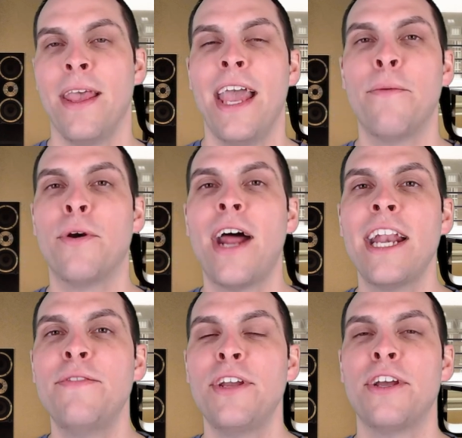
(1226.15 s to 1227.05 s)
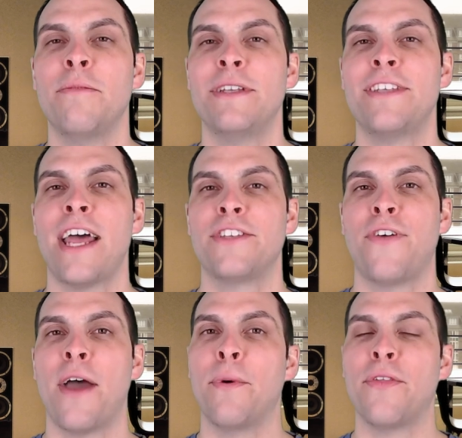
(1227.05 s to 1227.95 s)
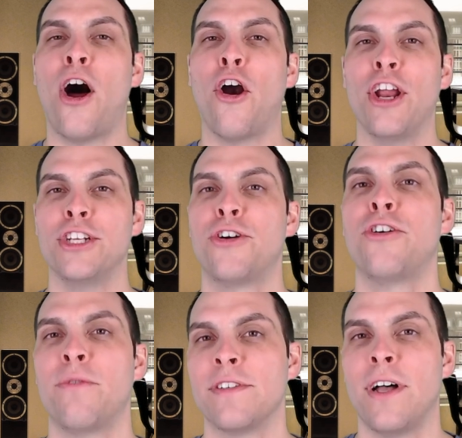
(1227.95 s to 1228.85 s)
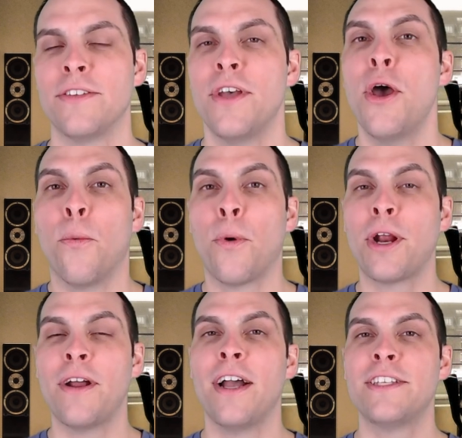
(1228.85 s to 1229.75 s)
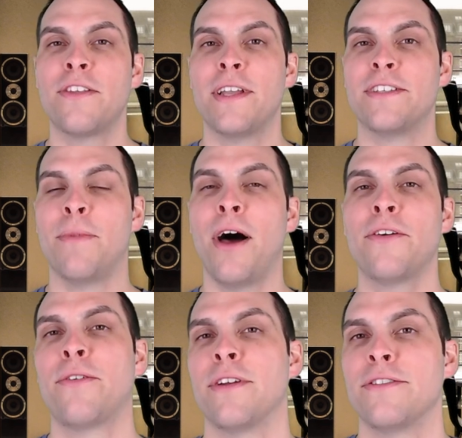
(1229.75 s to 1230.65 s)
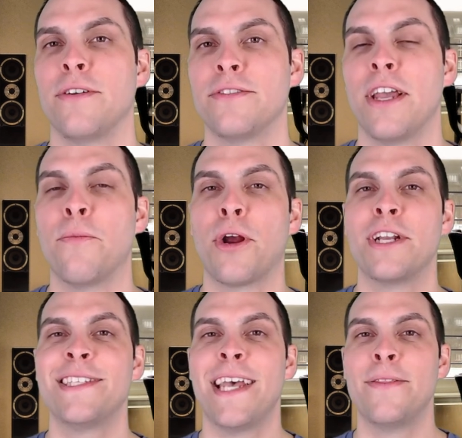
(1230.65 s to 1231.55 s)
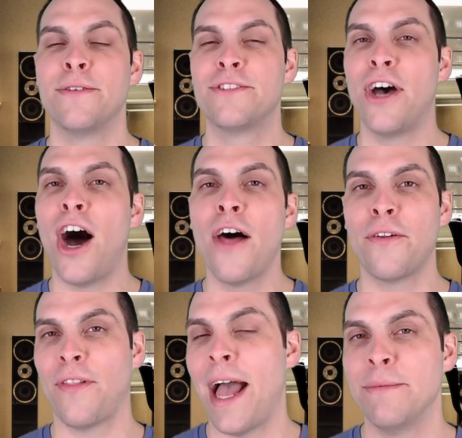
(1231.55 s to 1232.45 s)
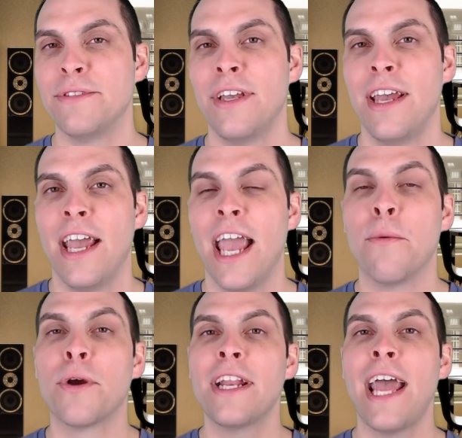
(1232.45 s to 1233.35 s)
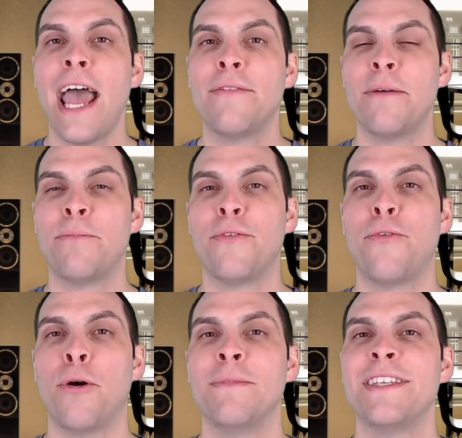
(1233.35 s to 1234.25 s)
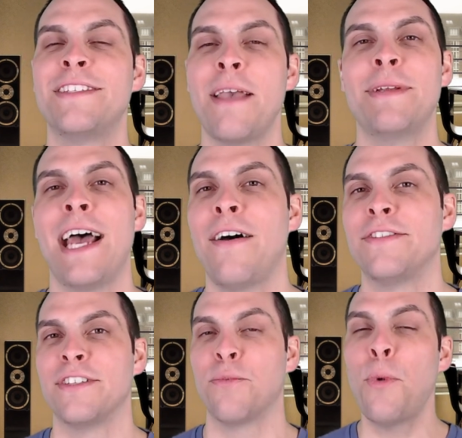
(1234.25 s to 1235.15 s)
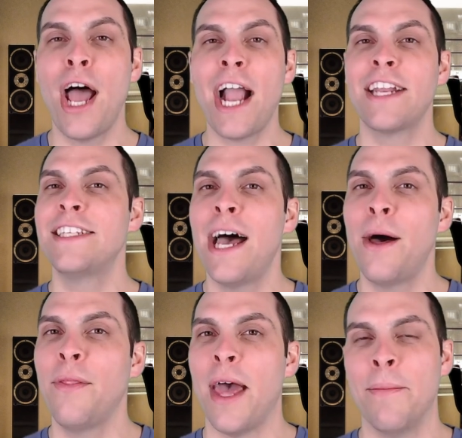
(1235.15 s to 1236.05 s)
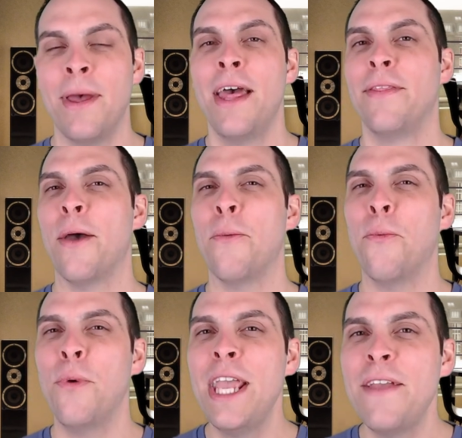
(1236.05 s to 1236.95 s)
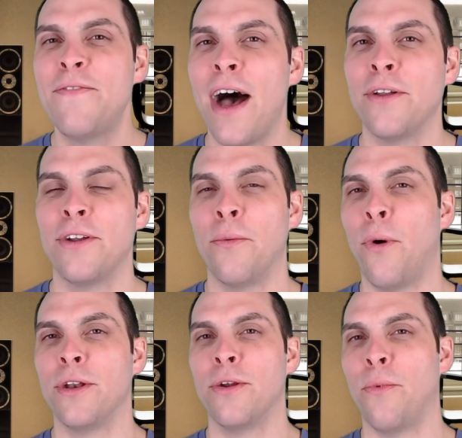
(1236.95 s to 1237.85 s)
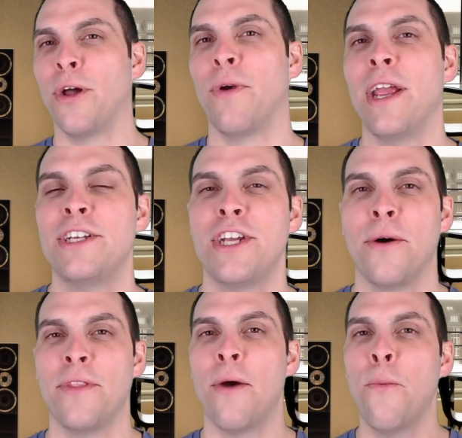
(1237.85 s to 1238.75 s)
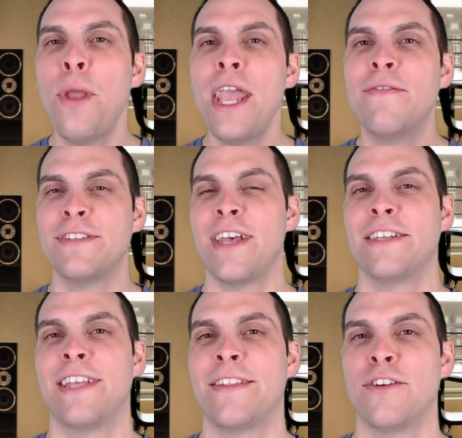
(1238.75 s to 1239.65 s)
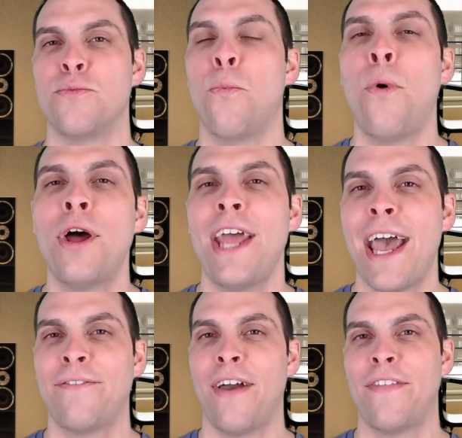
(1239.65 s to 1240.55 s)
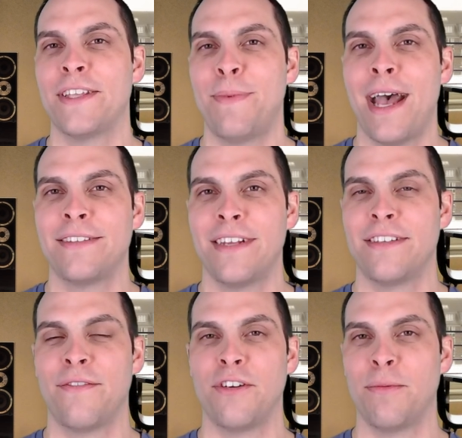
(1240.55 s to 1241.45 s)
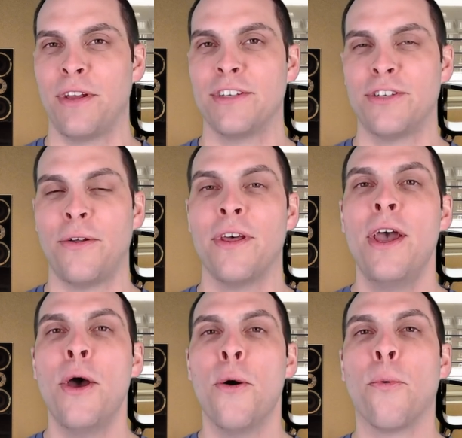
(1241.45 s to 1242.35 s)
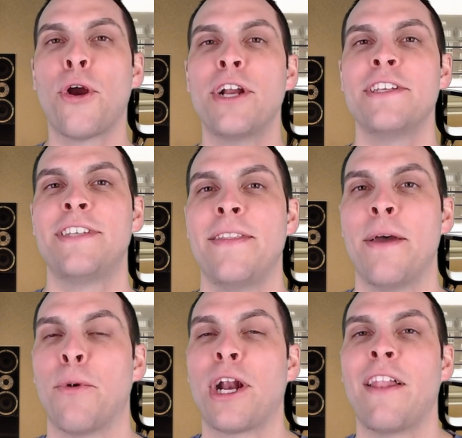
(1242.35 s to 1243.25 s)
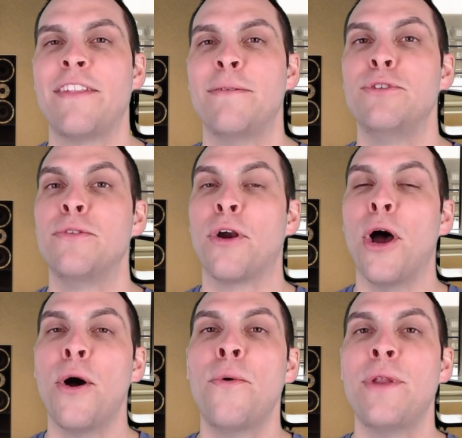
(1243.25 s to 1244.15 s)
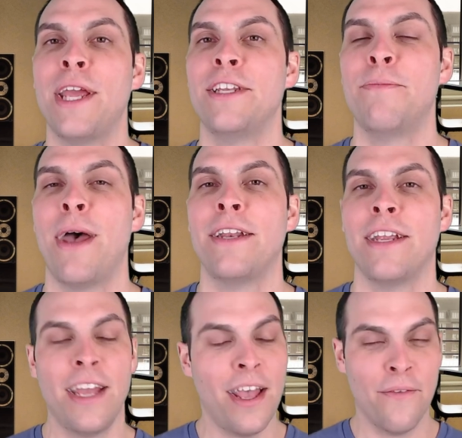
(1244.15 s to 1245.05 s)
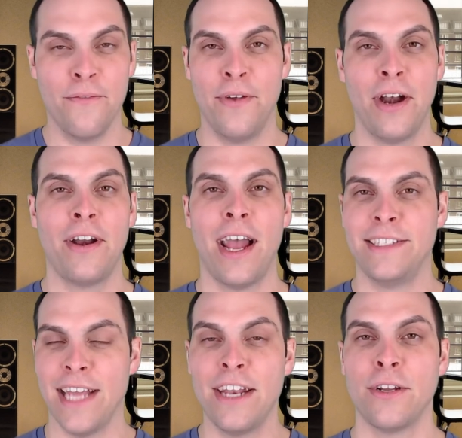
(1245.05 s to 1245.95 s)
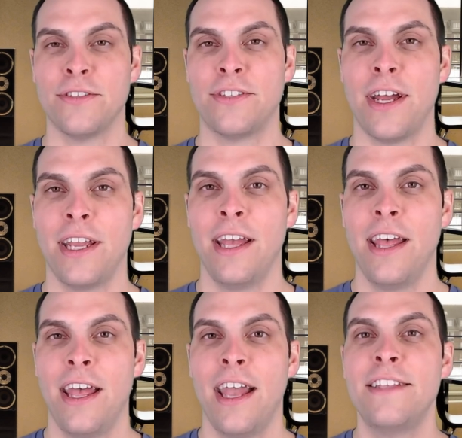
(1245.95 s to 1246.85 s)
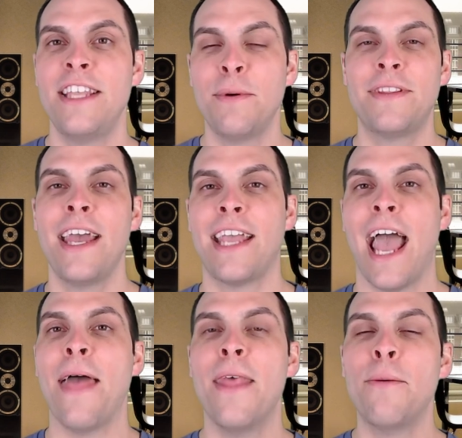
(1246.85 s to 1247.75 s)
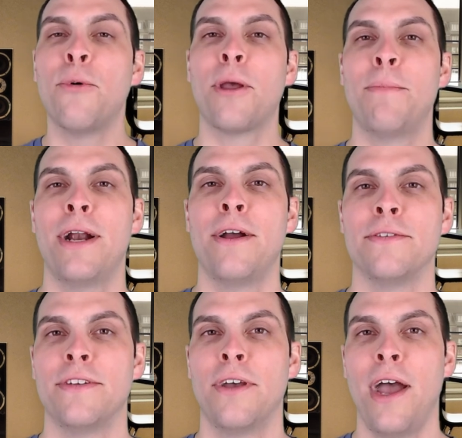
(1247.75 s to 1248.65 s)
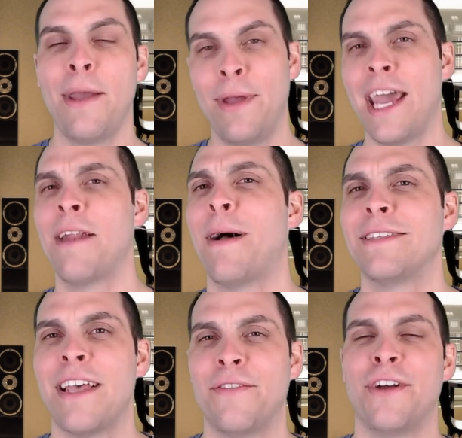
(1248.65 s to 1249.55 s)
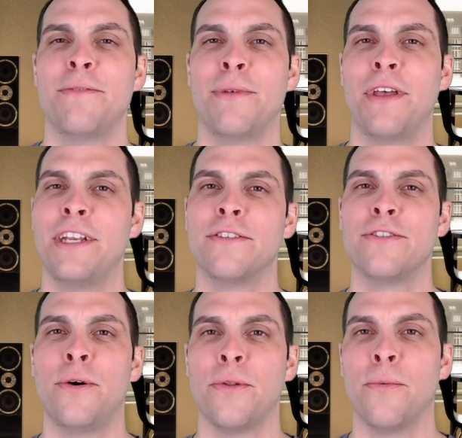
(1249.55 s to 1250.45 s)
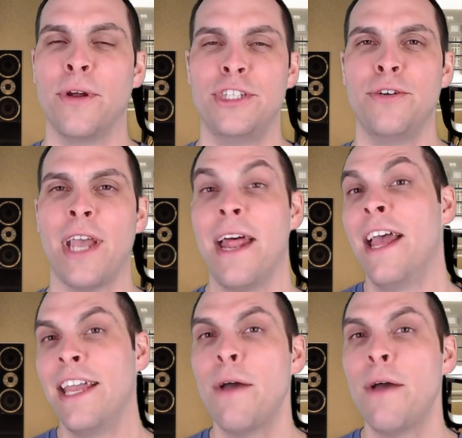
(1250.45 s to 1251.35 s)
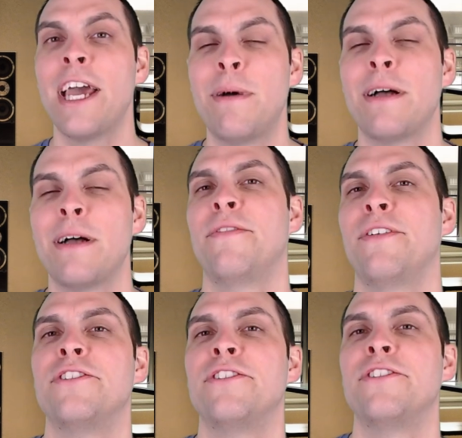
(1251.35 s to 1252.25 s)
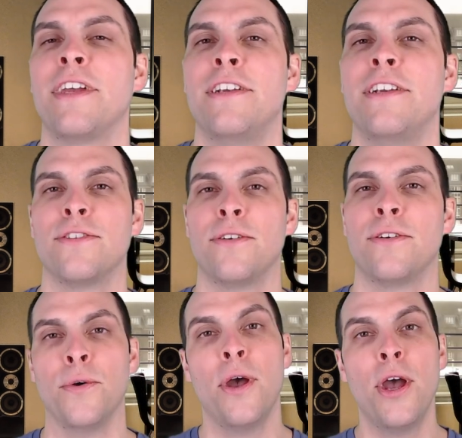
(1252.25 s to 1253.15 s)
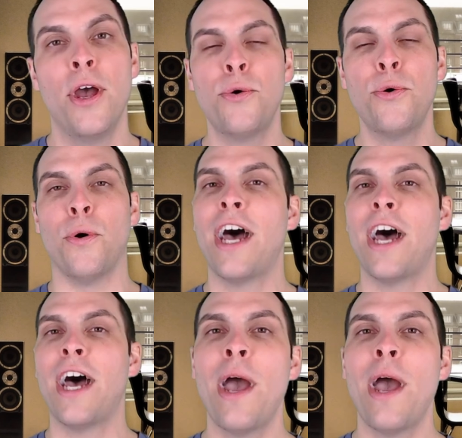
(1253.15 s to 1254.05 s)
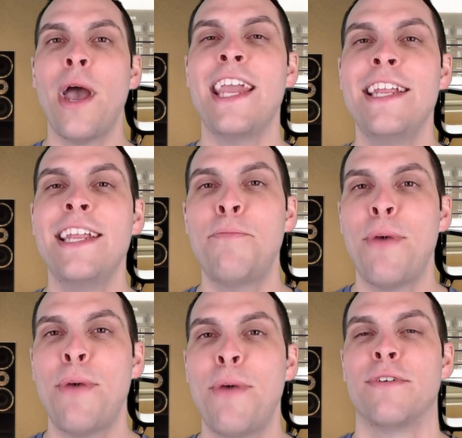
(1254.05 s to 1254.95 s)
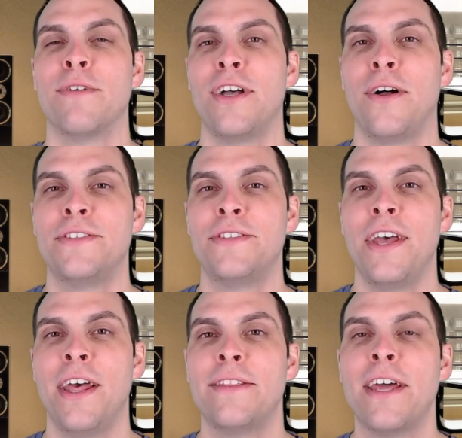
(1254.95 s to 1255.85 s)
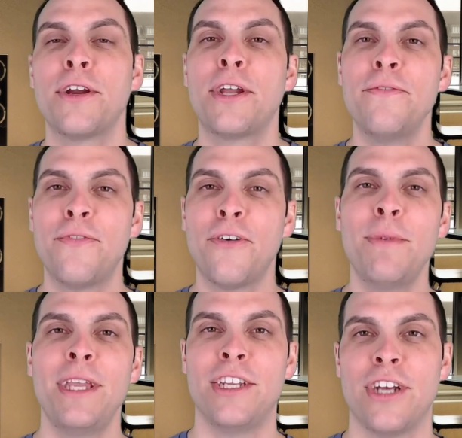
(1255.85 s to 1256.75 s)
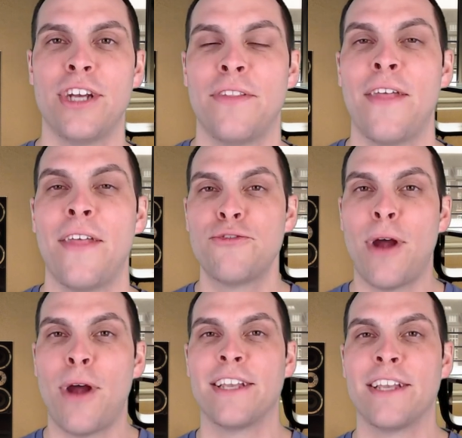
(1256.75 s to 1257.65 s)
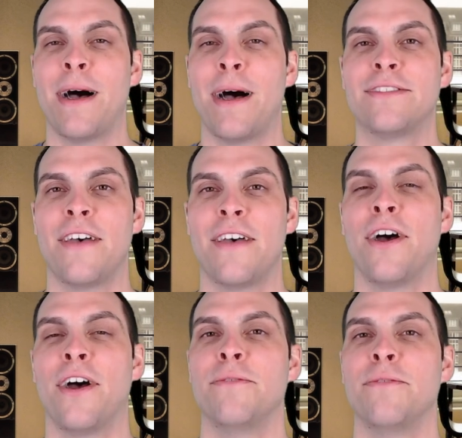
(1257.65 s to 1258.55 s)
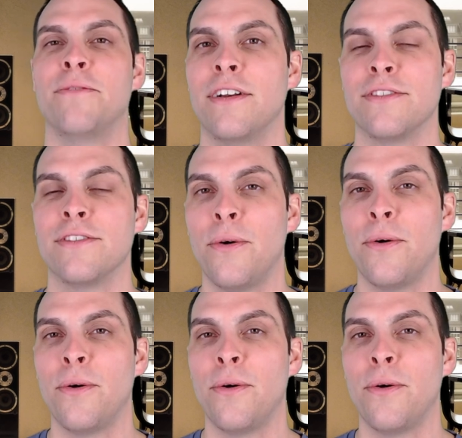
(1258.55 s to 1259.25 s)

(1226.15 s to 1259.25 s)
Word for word: And we're not even going to be satisfied with our internal results. We're going to isolate some other crystals and we're going to send those to other labs. And we're going to have them perform the same analysis. And we're not going to tell them that we found a one to one ratio, that we've assessed that there's one half life that's that that is 100 million years old. We're going to send them, we're going to let them do their own independent, very identical study and see what they get. And then we'll compare notes. Hey, we got about 700 million years old. What did you get? Yeah, we got about 700 million years old too. Cool. Now you have independent results that are confirming each other that this rock is about 700 million years old.